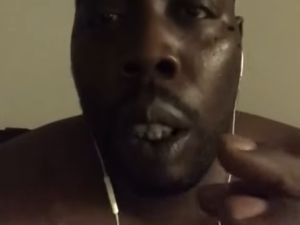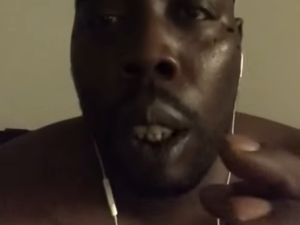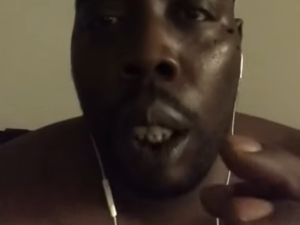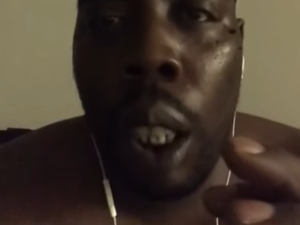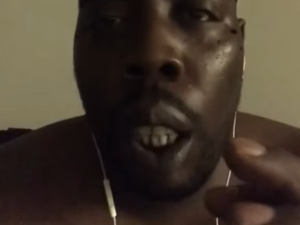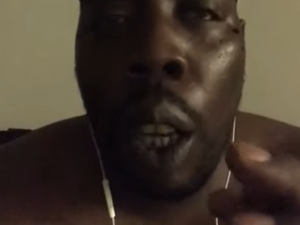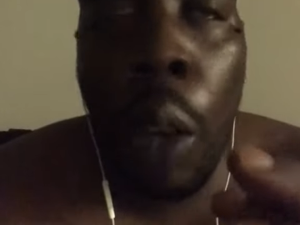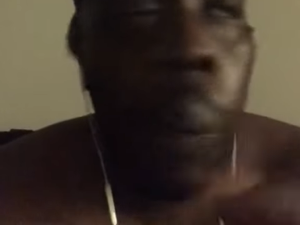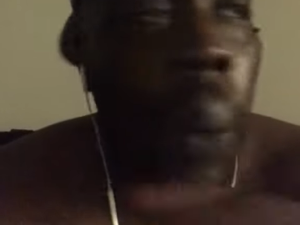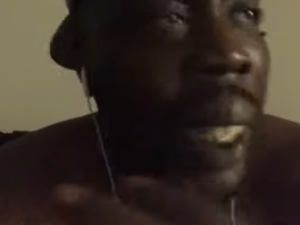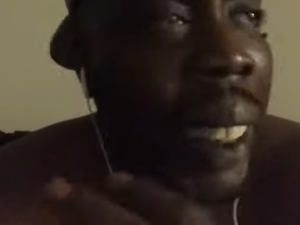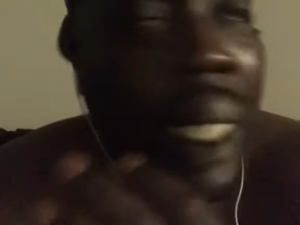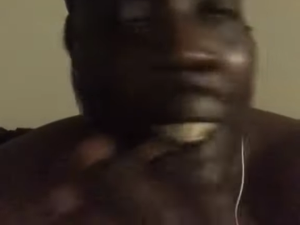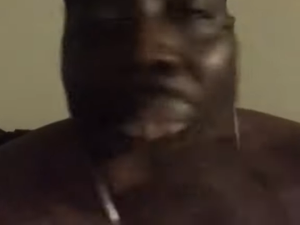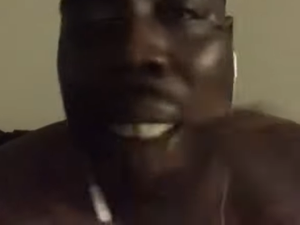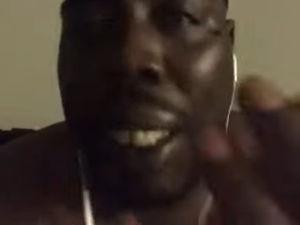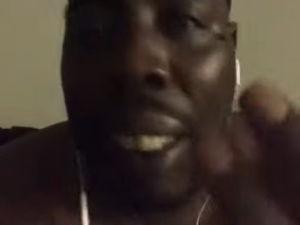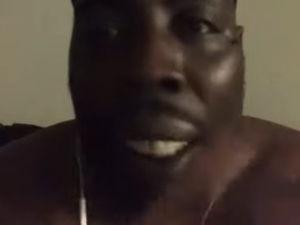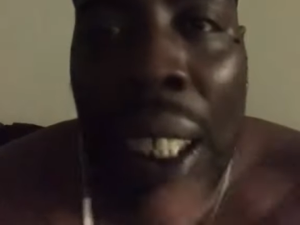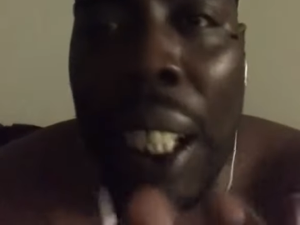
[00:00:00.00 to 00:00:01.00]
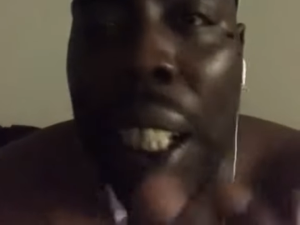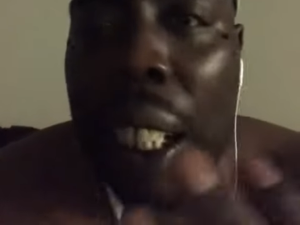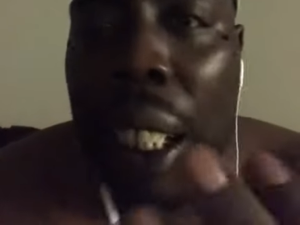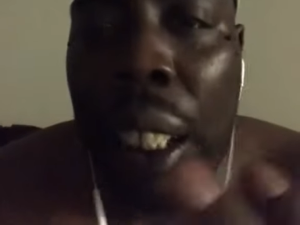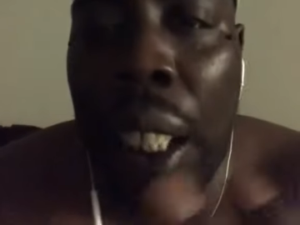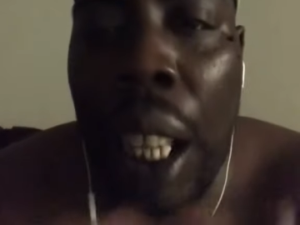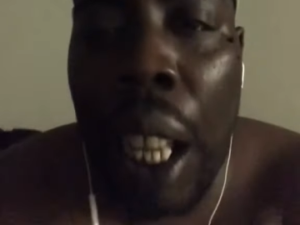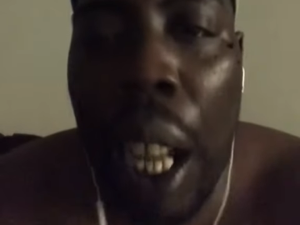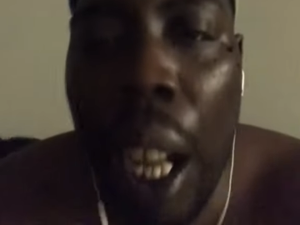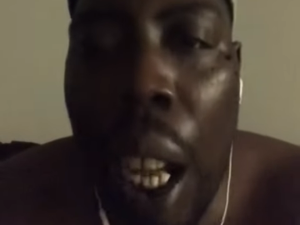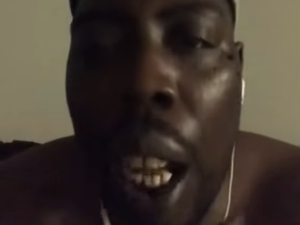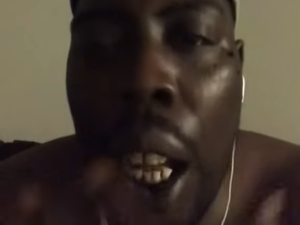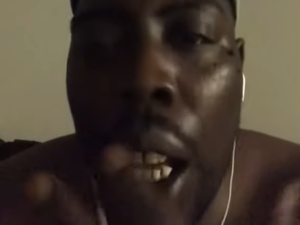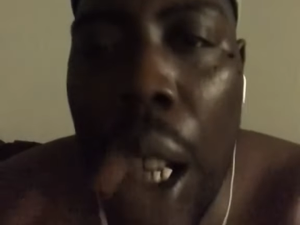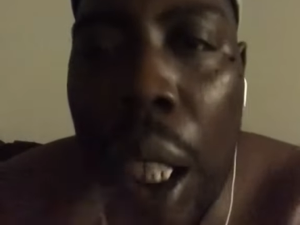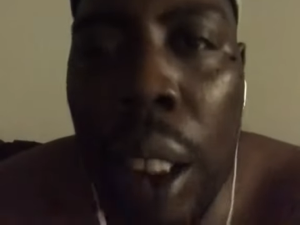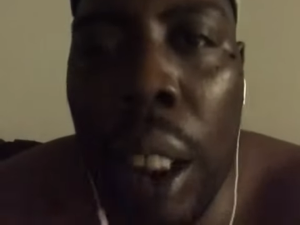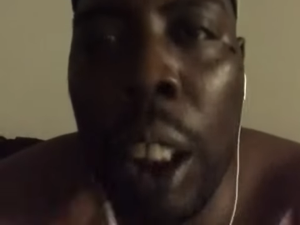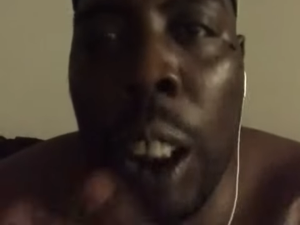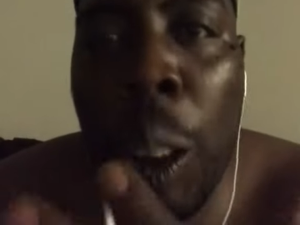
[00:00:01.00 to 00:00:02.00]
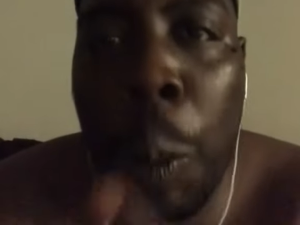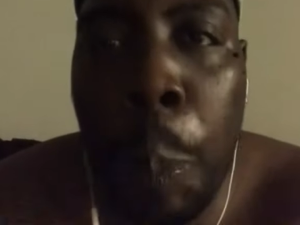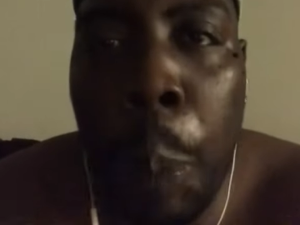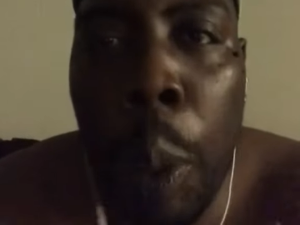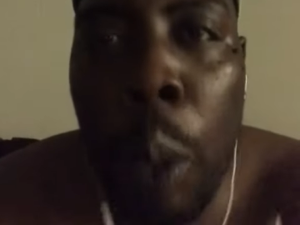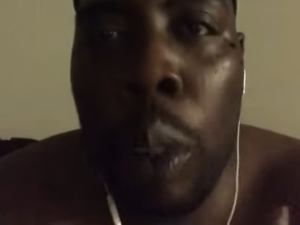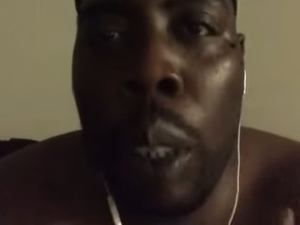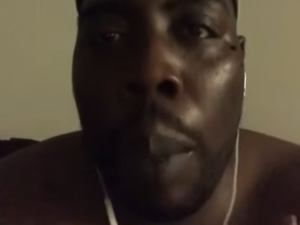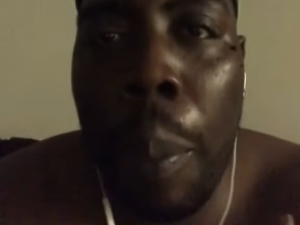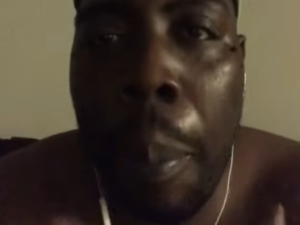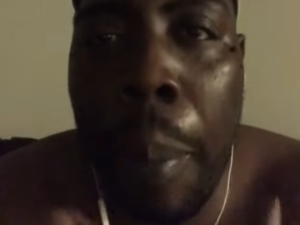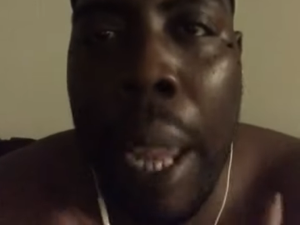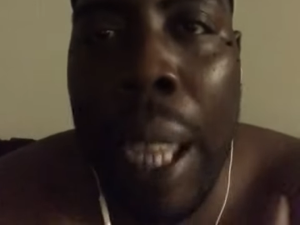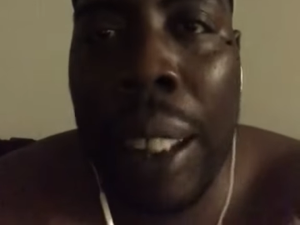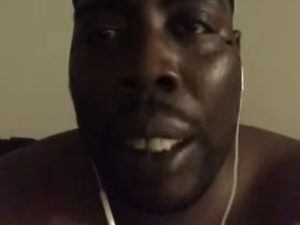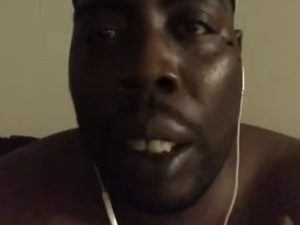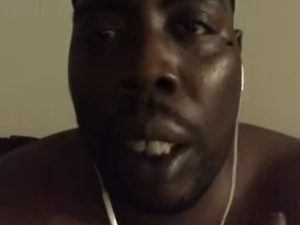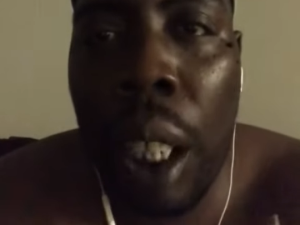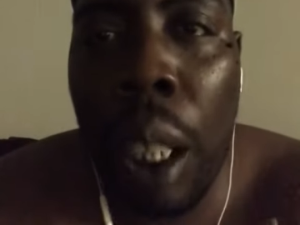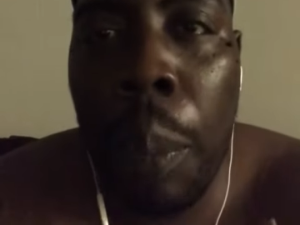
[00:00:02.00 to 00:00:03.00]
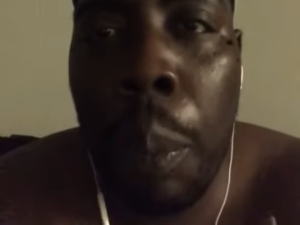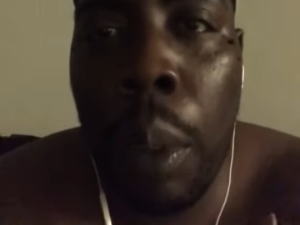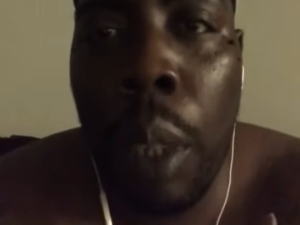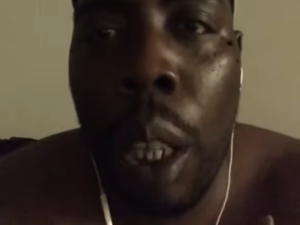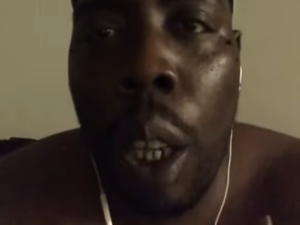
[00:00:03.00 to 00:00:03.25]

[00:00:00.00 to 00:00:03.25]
We just seen an undisputed matchup